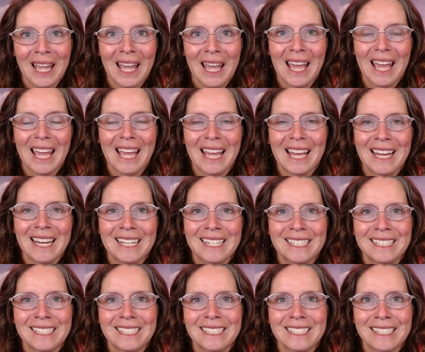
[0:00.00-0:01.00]

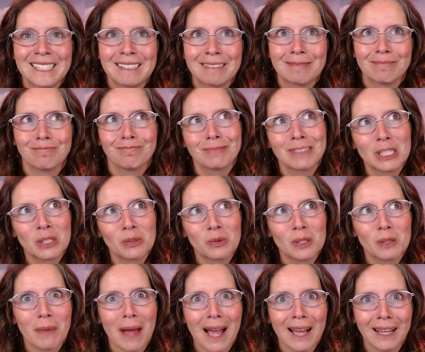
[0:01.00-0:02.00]
And this
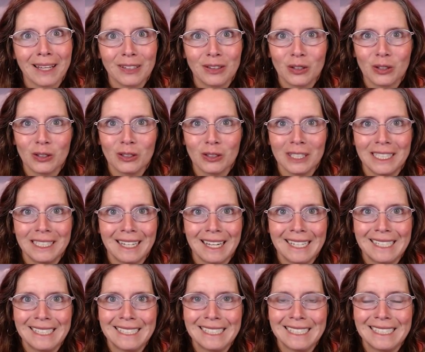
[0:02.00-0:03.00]
was back in the early
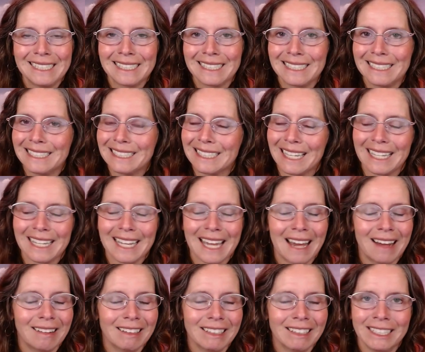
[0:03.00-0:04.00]
90s. And he's like,
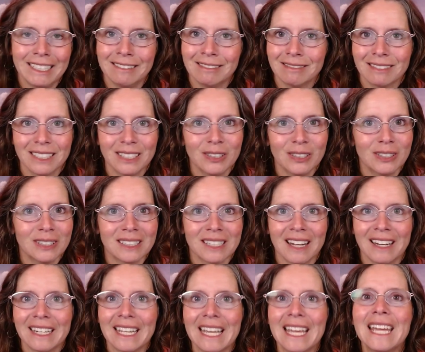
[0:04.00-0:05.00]
Allie, there is
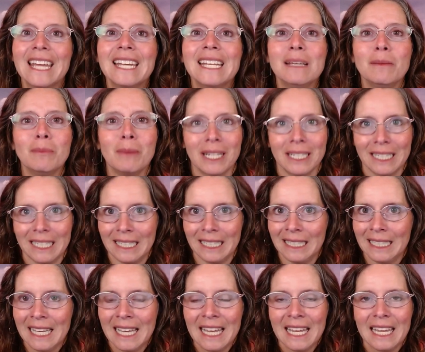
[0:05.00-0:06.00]
not any money
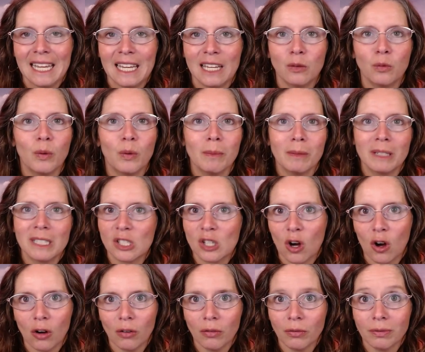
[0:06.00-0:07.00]
in women's
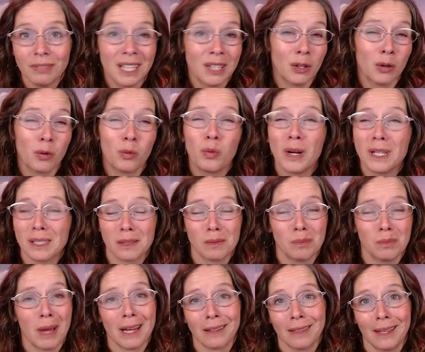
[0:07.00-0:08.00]
golf. And there wasn't
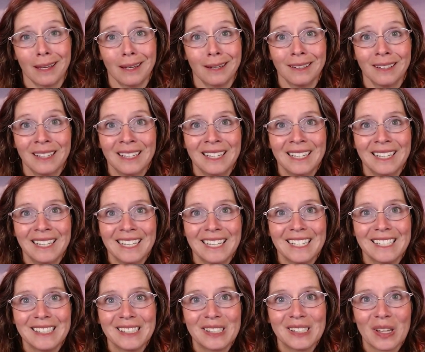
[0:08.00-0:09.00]
back then.
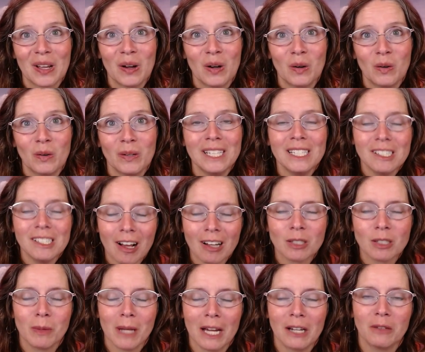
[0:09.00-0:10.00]
And so he
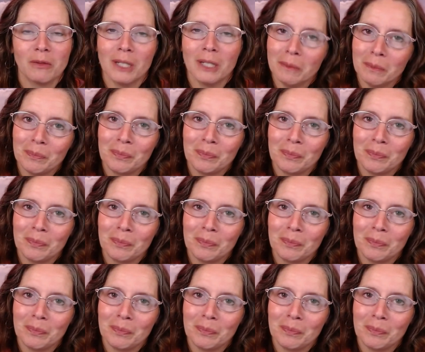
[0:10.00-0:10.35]
talked me out of it.